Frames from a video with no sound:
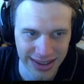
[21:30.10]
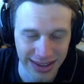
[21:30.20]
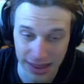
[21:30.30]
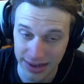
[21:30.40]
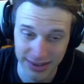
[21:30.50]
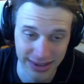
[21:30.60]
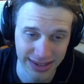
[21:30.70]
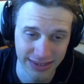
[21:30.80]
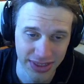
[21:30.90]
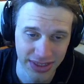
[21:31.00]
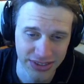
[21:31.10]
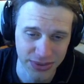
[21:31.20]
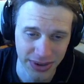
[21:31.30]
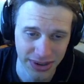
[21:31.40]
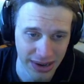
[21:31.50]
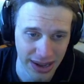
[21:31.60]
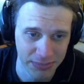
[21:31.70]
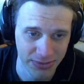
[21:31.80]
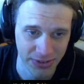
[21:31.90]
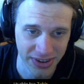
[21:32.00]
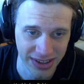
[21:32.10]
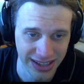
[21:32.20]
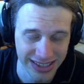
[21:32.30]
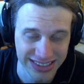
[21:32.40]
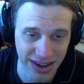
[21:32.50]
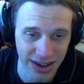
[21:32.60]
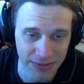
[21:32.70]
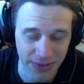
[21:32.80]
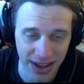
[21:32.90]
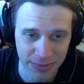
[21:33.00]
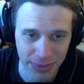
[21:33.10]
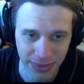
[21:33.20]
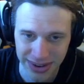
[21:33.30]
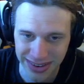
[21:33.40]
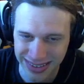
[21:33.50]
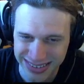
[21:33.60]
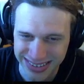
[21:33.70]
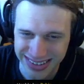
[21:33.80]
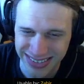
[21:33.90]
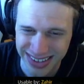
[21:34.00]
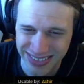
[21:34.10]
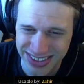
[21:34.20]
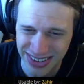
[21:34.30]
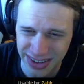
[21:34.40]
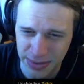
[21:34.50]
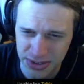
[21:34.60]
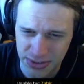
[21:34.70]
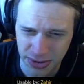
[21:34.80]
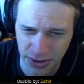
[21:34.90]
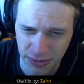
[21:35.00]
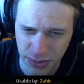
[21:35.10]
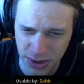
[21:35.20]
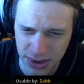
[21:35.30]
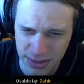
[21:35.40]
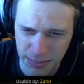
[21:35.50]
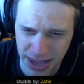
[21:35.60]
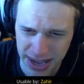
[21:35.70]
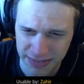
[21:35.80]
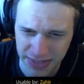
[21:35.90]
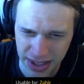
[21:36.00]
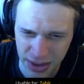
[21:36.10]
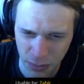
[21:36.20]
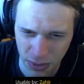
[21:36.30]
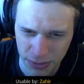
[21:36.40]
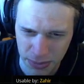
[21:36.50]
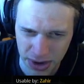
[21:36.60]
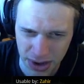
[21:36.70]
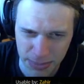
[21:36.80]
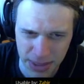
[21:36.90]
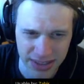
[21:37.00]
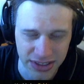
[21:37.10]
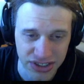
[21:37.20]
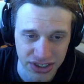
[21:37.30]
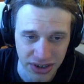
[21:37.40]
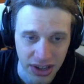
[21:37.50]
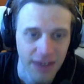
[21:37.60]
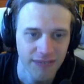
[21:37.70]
And even this one, he's got 5 point deal damage to all enemies in front of you and knock them back. If they hit a wall from the knockback, they're stunned.